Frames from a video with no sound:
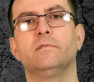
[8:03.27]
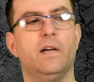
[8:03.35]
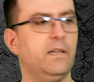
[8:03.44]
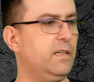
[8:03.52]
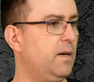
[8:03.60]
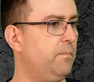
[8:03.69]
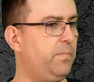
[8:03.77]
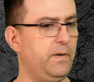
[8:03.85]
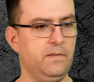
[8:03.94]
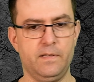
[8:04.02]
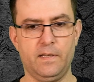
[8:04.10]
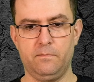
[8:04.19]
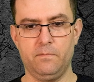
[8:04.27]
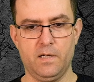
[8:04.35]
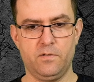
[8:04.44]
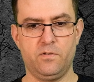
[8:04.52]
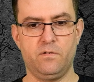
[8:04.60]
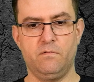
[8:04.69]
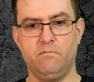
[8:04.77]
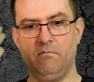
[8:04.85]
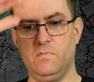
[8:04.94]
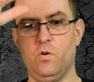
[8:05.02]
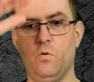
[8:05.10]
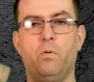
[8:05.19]
I can print that much,
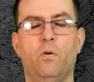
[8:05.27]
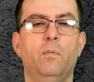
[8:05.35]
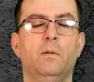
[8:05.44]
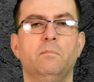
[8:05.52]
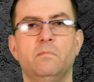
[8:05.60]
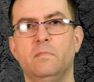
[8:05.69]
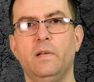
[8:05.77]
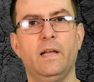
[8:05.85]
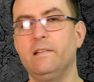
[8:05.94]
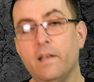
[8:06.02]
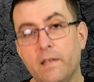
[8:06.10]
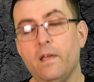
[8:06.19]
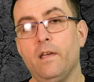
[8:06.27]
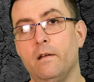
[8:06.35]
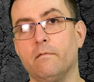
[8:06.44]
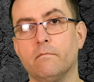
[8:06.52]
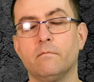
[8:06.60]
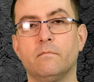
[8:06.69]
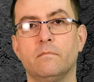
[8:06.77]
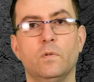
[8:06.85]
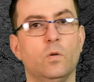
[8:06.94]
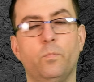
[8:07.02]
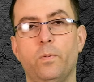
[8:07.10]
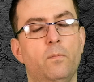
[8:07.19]
no problem. And I can,
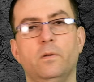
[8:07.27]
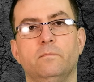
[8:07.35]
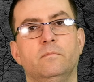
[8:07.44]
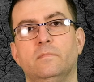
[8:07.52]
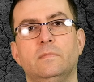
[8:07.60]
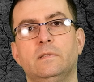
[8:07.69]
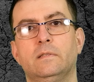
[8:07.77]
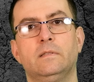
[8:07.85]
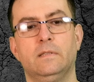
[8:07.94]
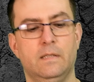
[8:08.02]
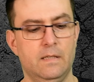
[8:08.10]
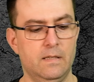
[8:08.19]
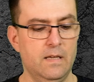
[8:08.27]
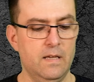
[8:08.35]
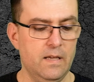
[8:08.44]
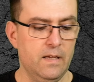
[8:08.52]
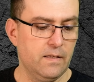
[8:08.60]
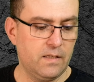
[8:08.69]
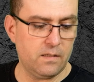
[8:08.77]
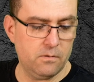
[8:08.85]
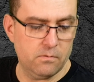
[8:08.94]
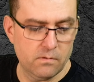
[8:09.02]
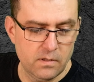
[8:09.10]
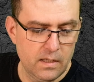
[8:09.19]
no problem.
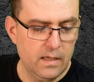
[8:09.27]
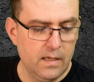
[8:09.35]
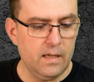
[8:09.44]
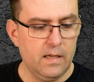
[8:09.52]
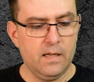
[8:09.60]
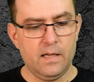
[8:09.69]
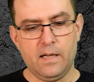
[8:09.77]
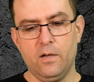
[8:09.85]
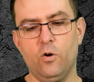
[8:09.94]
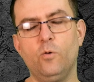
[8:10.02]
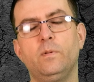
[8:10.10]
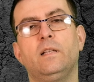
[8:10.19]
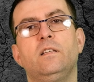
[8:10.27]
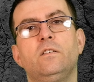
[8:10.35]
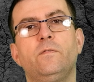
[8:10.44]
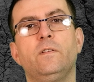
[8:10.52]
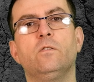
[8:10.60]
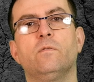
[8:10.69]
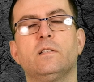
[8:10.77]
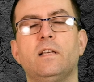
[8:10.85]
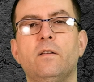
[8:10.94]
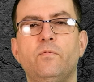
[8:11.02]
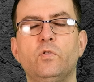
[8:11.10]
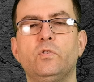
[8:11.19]
So, I hope that this video was
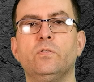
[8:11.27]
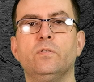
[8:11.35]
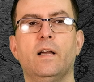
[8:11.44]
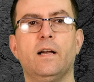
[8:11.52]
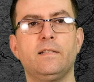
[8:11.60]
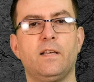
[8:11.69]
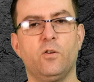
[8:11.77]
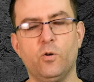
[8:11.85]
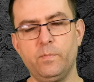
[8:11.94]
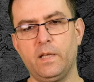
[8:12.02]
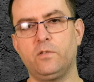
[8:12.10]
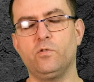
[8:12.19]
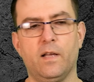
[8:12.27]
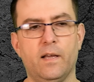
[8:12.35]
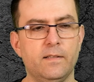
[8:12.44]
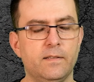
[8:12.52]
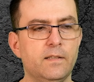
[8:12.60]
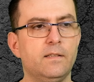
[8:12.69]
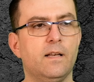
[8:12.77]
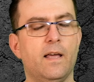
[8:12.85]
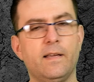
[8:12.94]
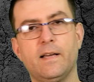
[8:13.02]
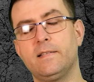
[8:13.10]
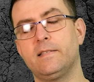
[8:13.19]
helpful to you guys. I hope that you liked it.
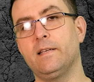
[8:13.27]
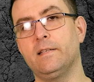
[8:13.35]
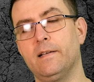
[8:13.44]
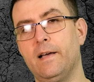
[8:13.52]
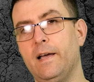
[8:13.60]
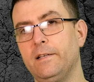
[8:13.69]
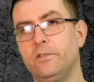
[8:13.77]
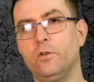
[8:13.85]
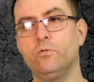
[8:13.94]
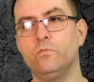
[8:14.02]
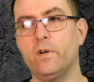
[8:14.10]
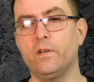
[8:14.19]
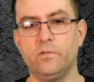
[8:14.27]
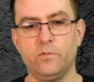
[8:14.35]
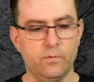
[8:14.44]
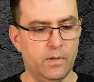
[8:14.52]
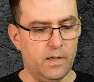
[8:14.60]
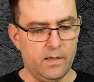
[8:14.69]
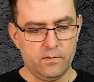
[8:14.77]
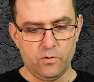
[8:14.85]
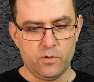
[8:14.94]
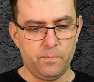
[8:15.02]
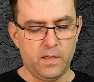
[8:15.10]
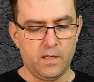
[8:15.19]
Like I said, I don't want to, uh, to
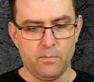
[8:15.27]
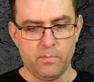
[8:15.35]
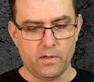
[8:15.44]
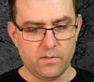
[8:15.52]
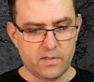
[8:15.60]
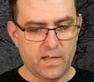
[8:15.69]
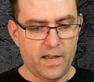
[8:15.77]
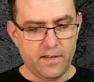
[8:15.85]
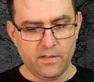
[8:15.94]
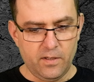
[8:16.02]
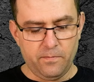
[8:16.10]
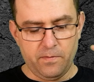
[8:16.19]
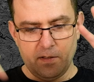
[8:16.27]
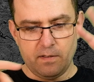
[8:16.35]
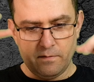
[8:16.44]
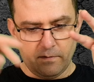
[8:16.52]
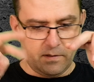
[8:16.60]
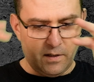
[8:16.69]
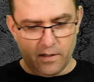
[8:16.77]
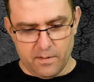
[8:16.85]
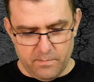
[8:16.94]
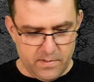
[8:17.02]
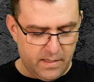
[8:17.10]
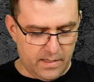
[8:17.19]
speak about scientific
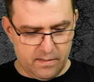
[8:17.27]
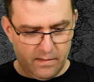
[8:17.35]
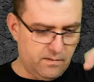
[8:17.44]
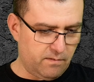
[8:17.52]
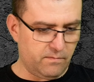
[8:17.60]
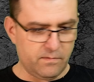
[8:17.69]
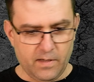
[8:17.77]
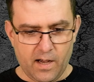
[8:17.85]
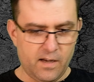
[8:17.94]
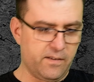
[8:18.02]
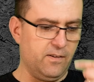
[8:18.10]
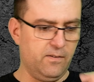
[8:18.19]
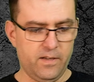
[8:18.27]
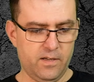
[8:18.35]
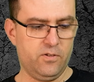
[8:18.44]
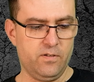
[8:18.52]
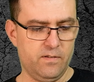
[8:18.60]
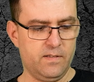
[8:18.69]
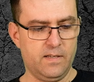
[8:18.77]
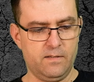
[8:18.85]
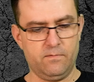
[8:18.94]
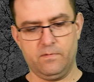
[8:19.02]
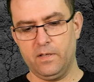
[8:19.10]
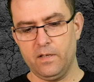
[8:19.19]
terms and calculations and
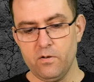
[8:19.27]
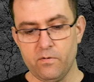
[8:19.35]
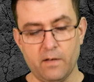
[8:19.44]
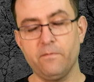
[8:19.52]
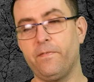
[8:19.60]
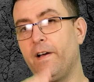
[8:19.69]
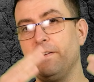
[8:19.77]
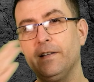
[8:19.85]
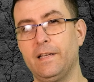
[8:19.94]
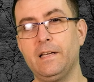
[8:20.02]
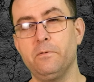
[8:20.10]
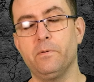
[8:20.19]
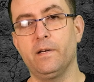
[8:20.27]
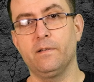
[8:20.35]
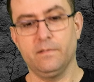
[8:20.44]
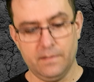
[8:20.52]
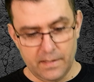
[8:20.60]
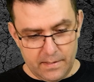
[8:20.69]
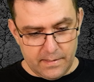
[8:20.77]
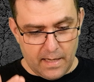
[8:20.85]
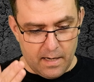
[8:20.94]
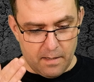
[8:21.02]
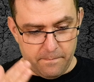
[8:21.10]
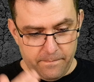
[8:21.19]
you can find it anywhere. These
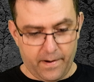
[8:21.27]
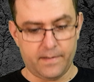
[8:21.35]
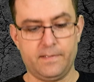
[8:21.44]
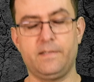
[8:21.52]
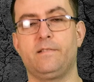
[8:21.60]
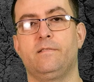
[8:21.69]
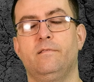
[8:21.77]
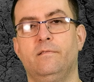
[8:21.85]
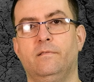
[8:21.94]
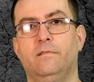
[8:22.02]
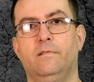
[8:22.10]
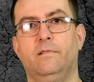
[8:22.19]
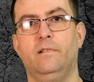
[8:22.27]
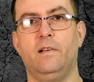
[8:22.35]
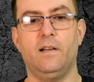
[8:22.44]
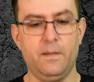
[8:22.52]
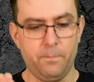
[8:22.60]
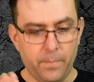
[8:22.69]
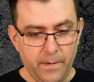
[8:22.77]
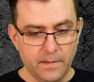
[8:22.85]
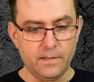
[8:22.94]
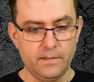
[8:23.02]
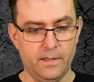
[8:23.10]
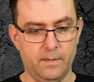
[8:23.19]
are facts. I
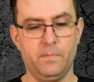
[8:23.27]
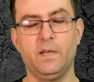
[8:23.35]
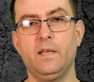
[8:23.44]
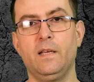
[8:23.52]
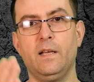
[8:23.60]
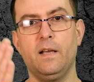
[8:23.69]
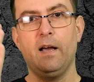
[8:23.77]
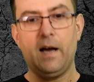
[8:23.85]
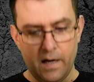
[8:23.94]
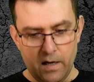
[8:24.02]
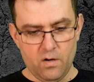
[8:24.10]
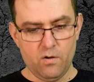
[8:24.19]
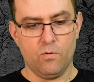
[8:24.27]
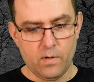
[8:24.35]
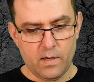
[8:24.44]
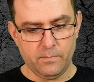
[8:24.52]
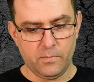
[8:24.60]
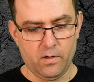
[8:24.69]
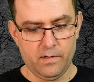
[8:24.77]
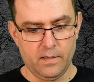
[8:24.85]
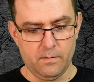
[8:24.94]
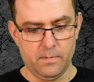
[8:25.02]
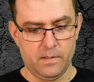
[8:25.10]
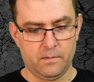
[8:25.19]
printed them. I know what I'm talking
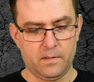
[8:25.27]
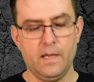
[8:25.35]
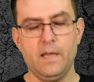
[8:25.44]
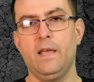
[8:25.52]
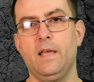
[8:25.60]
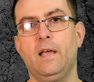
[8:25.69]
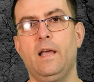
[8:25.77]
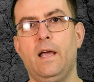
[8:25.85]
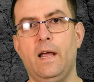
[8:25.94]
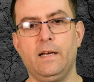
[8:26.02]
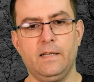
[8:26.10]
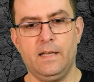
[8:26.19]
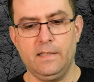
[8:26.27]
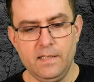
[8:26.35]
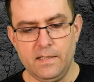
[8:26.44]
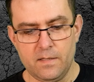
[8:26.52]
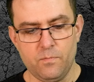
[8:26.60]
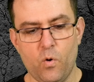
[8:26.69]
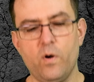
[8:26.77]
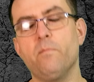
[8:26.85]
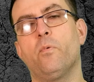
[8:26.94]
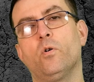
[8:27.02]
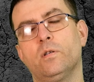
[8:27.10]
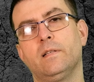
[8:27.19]
about. And, and this is more
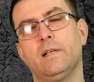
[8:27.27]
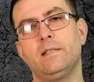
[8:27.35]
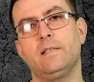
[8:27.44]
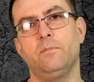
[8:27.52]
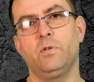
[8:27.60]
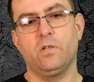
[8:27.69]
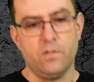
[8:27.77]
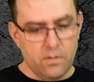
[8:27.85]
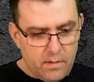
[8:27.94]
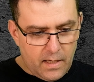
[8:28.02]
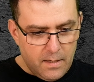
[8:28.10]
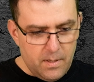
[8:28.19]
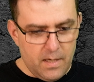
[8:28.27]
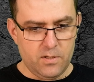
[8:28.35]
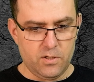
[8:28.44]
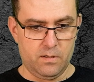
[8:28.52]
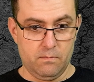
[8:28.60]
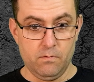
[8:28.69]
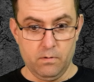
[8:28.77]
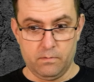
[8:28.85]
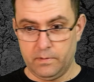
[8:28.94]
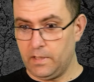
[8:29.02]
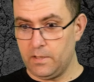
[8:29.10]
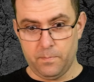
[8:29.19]
important, I'd say, because you can imagine, look,
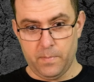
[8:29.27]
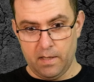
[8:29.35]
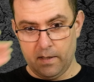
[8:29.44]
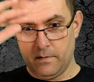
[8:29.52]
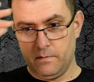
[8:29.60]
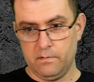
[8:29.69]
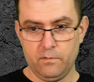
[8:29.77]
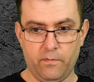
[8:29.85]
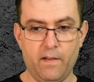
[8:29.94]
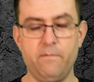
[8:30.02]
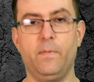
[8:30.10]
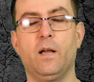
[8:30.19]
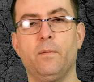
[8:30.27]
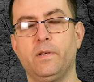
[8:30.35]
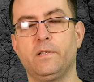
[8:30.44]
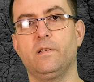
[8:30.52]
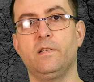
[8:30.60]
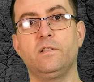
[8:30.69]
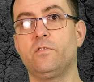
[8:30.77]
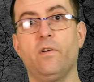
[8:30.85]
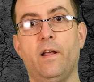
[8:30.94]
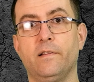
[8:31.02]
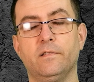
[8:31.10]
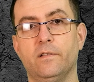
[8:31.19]
this big, 12 megapixel, it's
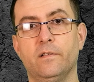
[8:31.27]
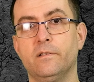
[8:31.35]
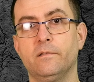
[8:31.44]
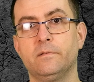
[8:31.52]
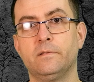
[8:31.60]
grand, you know?